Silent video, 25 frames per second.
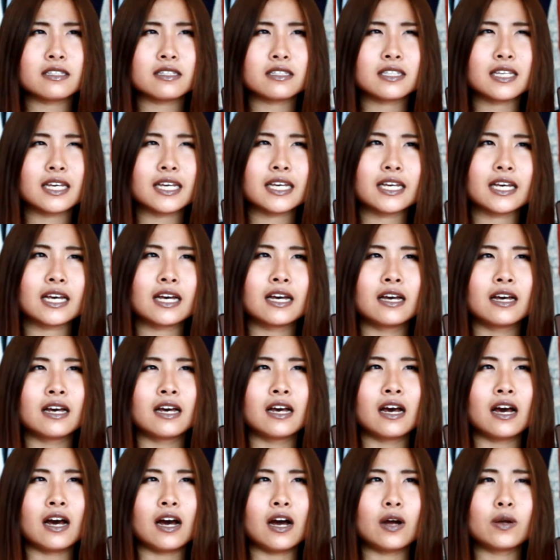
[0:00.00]
just like
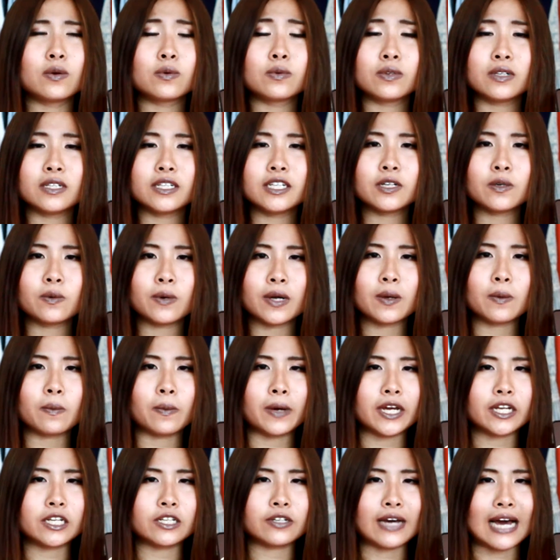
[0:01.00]
a really great
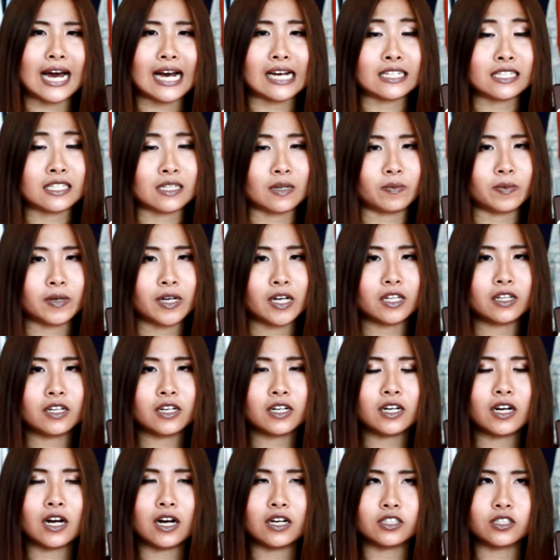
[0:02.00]
way to add some
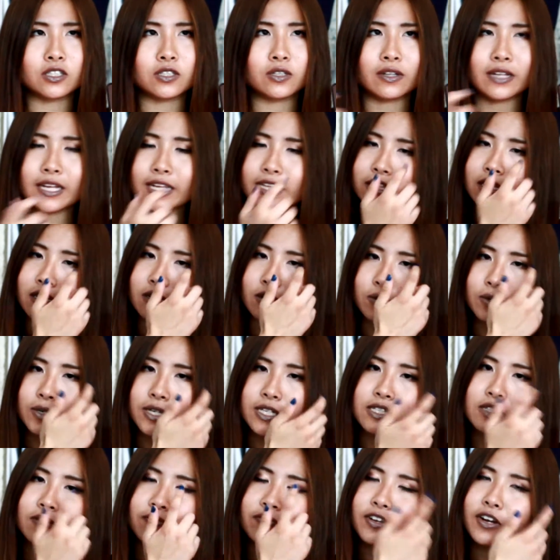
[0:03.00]
color onto like the
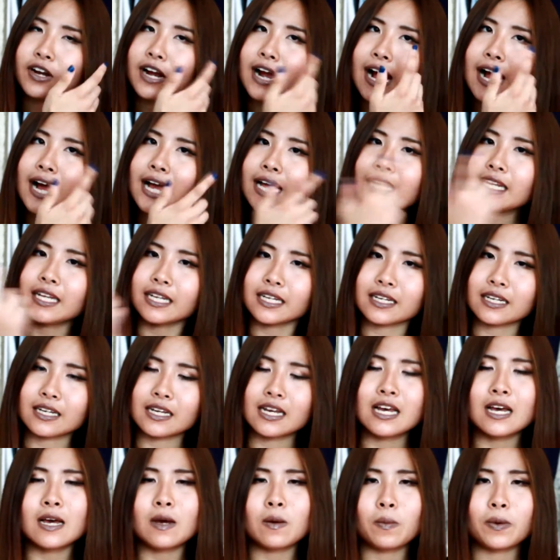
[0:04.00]
crease of your eye like
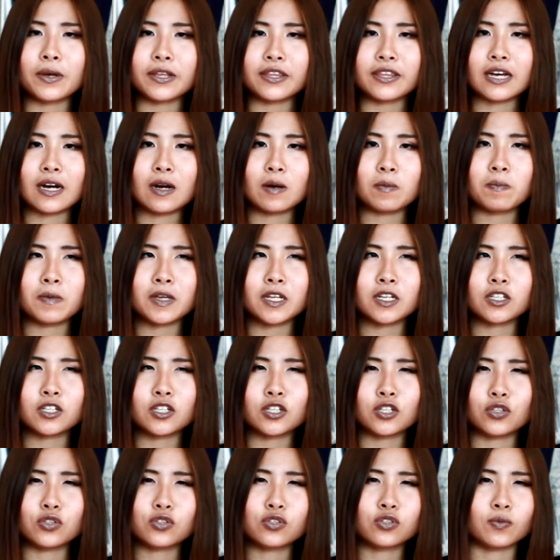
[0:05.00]
without being
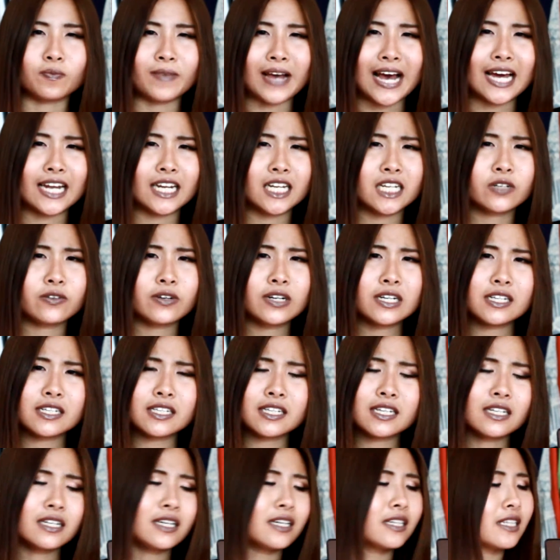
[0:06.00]
too dramatic or
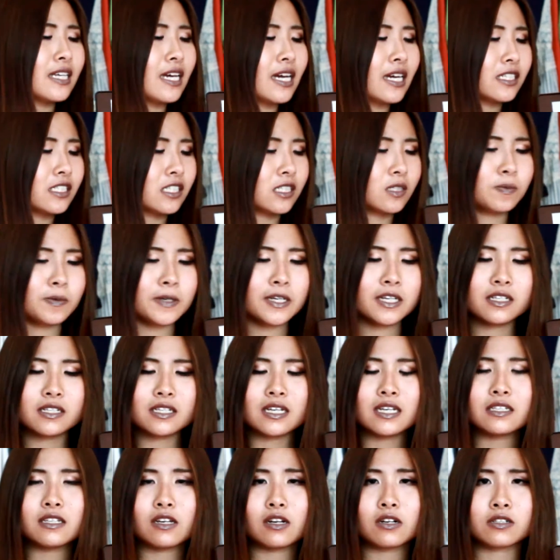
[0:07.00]
anything like that just because
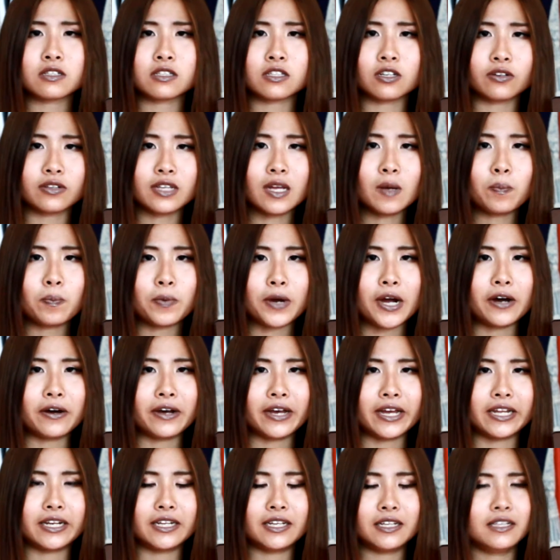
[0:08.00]
uh, there's still that brown
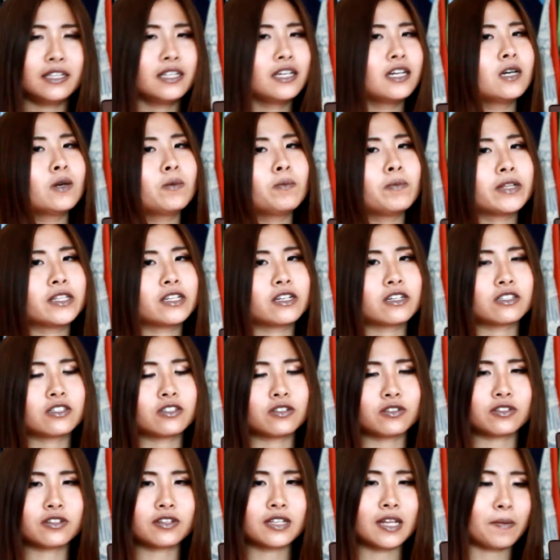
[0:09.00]
hint in there but there's
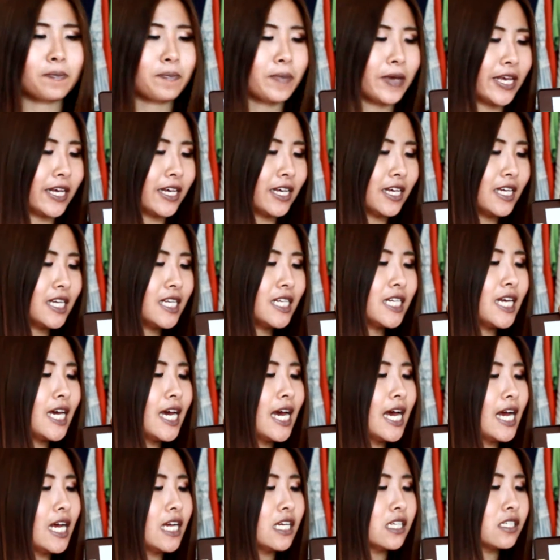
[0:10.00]
also that pink hint
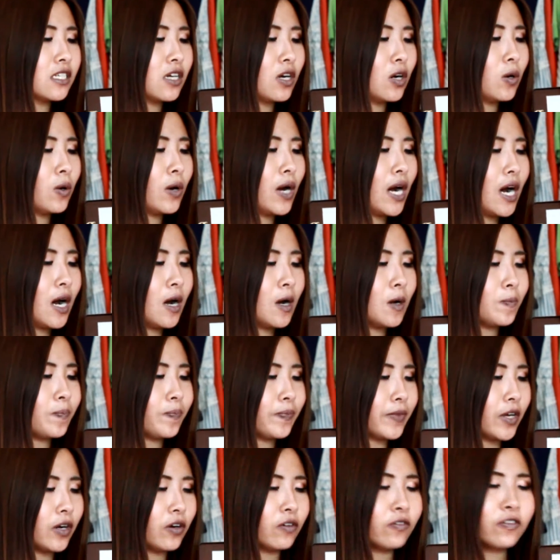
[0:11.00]
so um
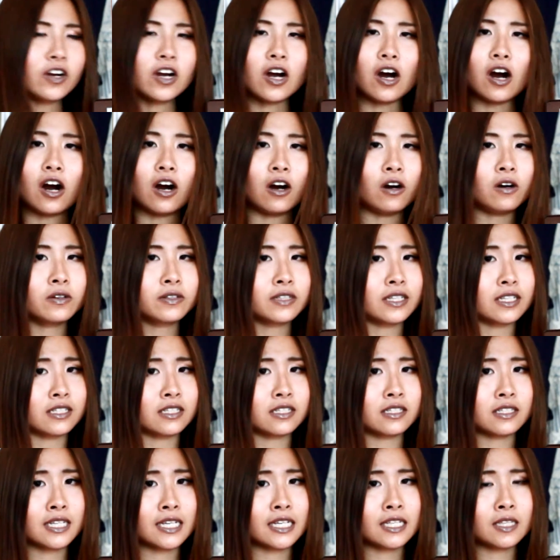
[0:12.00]
overall this
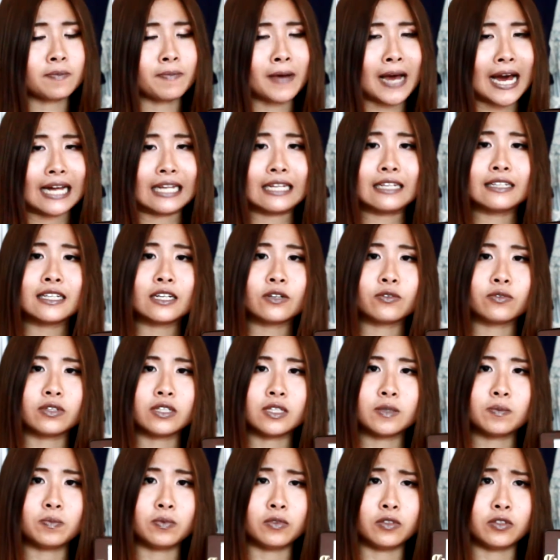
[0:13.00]
is like the palette that
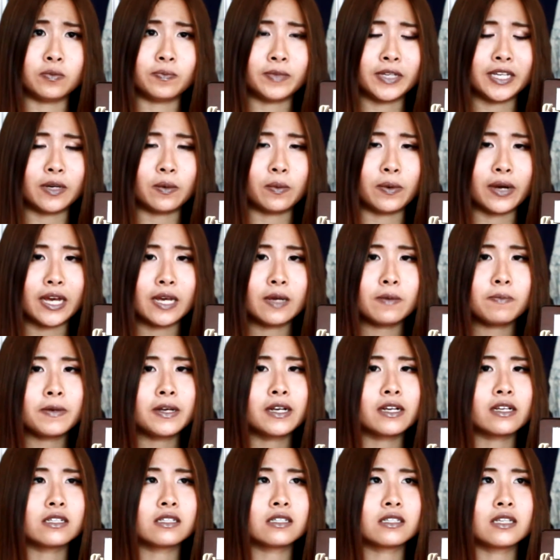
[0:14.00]
really blew me away
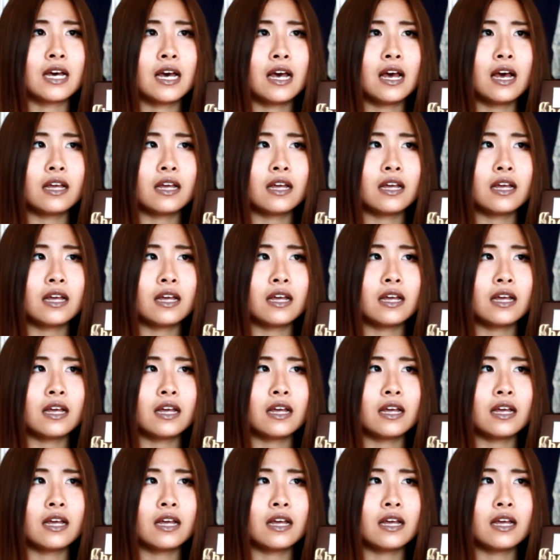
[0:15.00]
because